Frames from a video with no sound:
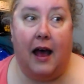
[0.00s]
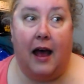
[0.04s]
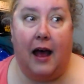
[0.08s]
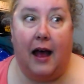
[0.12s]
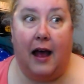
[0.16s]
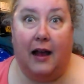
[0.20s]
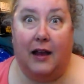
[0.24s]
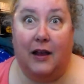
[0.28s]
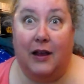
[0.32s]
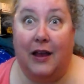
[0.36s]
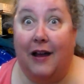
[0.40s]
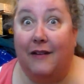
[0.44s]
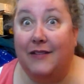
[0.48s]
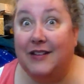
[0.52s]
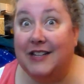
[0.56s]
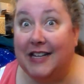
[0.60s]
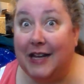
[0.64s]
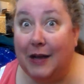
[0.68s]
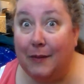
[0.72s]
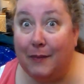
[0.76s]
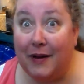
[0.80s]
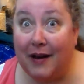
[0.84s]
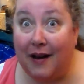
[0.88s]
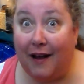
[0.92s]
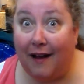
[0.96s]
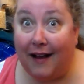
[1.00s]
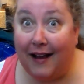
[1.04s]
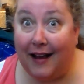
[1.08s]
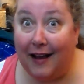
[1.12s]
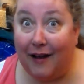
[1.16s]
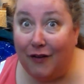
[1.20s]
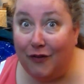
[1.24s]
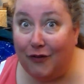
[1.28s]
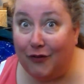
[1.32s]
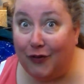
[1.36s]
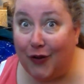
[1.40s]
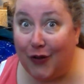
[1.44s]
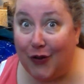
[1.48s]
Uh, you have to keep an eye
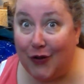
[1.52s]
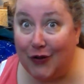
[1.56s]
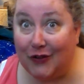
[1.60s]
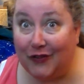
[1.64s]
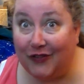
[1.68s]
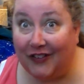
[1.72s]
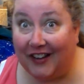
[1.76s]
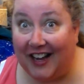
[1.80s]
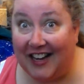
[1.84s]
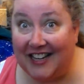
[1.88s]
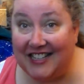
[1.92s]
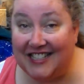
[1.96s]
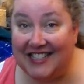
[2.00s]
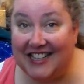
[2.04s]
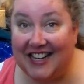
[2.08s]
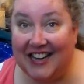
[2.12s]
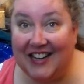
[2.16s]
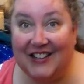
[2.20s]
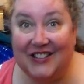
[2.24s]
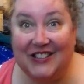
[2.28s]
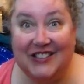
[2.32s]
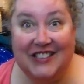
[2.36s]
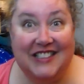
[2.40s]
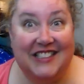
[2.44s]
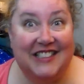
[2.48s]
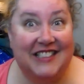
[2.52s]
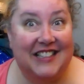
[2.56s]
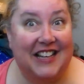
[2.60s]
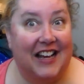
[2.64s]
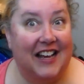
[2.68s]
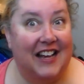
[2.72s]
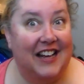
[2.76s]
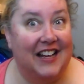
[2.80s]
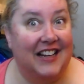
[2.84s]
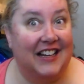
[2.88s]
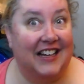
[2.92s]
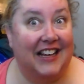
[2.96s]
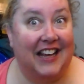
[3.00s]
out for those flash sales,
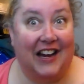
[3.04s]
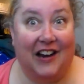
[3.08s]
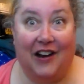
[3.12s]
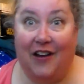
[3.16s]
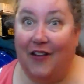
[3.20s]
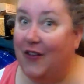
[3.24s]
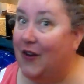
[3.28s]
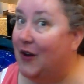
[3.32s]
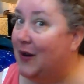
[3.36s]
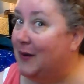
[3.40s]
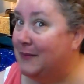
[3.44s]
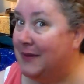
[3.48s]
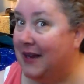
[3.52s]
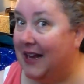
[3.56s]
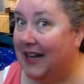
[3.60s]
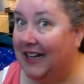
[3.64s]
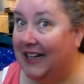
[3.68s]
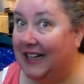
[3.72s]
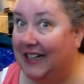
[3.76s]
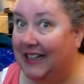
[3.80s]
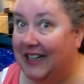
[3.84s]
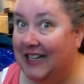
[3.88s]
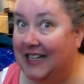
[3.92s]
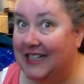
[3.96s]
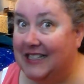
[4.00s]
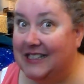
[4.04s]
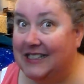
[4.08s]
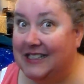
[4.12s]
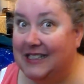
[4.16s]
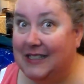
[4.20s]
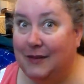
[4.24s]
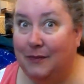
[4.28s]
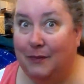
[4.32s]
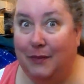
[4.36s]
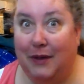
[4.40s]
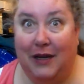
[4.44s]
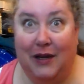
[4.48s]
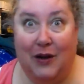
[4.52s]
uh, get on their mailing list
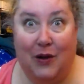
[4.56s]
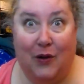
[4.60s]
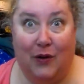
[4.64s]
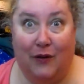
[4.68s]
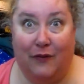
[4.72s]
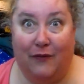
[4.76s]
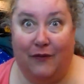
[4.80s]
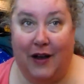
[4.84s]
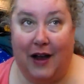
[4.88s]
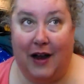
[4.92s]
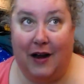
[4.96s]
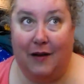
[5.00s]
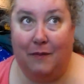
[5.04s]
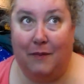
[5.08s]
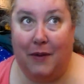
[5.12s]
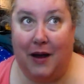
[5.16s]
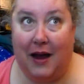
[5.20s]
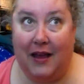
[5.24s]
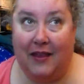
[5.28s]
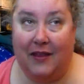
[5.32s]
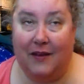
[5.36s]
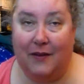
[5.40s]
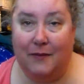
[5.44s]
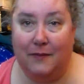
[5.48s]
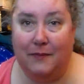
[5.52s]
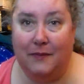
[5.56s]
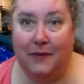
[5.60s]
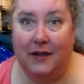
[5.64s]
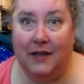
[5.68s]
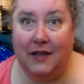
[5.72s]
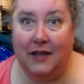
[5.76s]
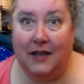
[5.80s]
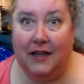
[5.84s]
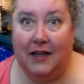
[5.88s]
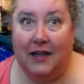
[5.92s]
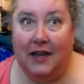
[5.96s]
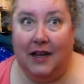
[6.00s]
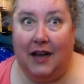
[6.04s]
and be notified by them.
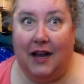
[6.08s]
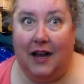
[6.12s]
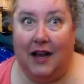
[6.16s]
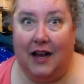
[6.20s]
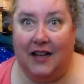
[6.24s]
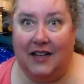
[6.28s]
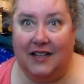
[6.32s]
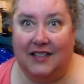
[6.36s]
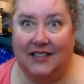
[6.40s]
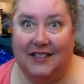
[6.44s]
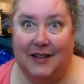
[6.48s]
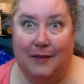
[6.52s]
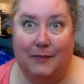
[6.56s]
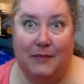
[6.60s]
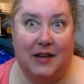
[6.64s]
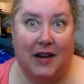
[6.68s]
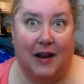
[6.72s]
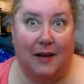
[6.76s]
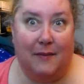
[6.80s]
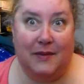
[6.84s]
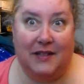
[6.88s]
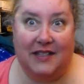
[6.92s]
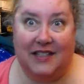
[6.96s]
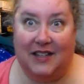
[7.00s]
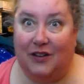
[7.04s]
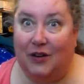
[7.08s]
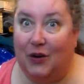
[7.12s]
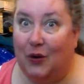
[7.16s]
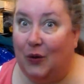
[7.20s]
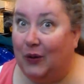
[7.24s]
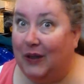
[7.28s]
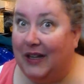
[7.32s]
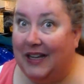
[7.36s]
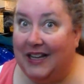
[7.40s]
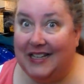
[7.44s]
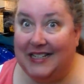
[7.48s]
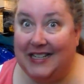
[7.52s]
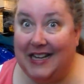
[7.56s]
Uh, sometimes they're
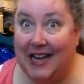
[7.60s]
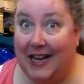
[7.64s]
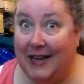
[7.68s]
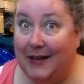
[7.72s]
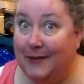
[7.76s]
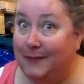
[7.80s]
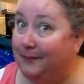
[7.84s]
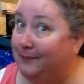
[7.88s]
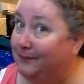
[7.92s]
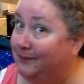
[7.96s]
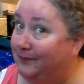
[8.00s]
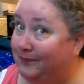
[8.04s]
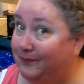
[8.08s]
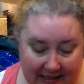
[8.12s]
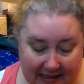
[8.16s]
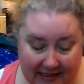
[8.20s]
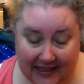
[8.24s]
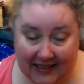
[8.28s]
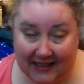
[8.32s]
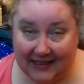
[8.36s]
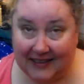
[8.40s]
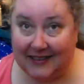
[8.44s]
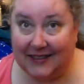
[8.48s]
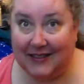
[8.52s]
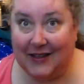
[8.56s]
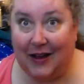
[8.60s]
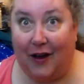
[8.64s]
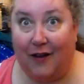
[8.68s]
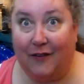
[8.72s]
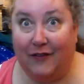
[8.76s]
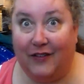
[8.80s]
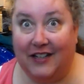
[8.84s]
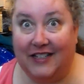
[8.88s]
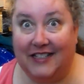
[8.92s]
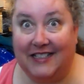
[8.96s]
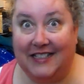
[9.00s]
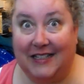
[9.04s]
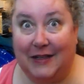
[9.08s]
only a day. And it's
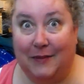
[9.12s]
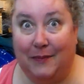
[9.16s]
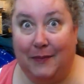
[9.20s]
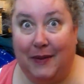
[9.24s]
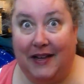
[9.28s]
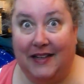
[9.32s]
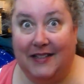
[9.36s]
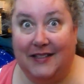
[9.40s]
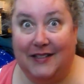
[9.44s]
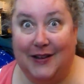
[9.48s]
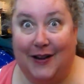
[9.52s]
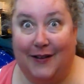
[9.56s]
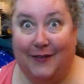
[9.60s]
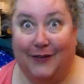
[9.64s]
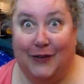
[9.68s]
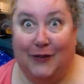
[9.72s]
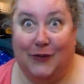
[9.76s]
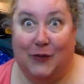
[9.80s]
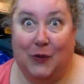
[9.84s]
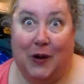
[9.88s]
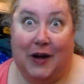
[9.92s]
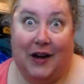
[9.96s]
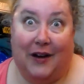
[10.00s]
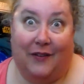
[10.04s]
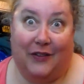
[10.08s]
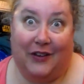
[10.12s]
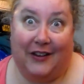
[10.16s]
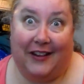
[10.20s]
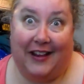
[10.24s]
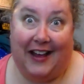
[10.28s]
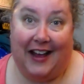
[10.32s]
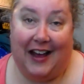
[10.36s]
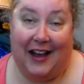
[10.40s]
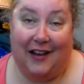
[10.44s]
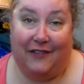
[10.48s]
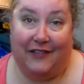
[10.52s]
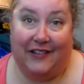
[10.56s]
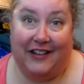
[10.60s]
obviously based off of whatever they
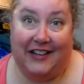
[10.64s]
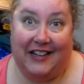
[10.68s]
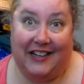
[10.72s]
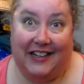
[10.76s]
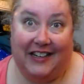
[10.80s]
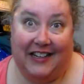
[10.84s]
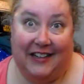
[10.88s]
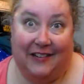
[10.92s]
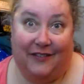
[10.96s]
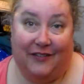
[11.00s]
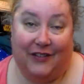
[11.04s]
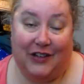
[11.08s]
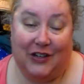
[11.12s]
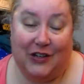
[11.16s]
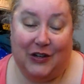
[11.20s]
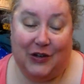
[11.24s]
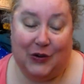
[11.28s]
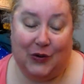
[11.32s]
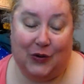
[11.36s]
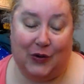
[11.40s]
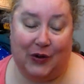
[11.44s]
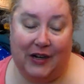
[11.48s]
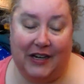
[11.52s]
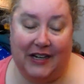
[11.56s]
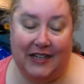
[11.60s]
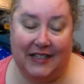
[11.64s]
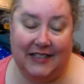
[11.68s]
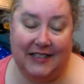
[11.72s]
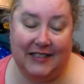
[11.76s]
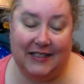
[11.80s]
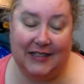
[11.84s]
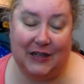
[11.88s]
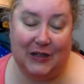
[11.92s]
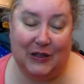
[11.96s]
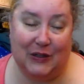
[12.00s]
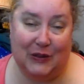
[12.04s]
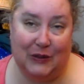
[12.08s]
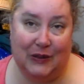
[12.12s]
have in inventory,
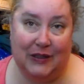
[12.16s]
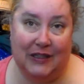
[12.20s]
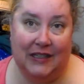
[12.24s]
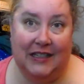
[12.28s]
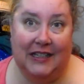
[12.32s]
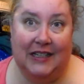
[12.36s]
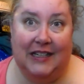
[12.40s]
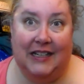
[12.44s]
so